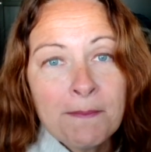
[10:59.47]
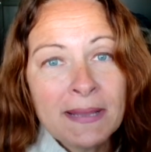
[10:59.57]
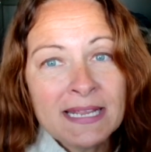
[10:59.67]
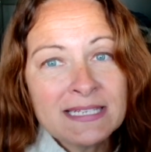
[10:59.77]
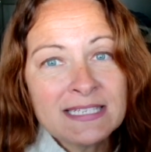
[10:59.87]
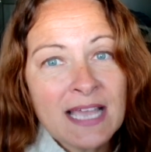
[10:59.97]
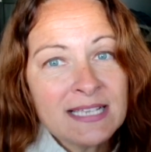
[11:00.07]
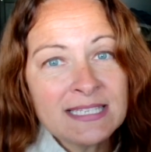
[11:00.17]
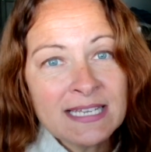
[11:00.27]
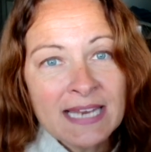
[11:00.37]
But it
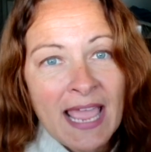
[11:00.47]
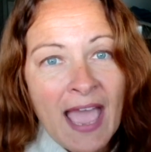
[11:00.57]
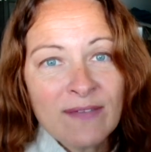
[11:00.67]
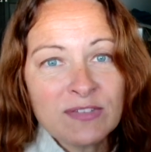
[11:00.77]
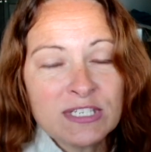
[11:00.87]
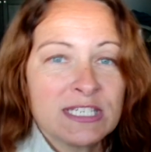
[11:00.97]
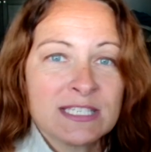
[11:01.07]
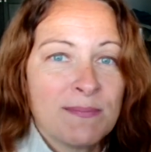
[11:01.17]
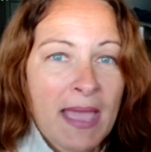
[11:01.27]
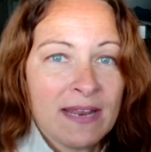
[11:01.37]
doesn't have to
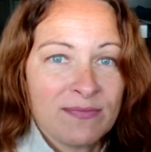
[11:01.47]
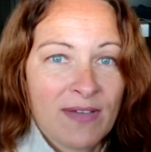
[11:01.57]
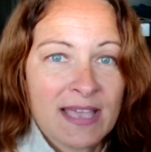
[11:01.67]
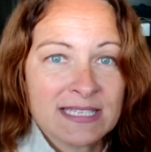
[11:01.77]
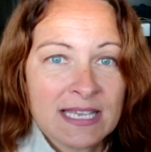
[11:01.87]
just manifest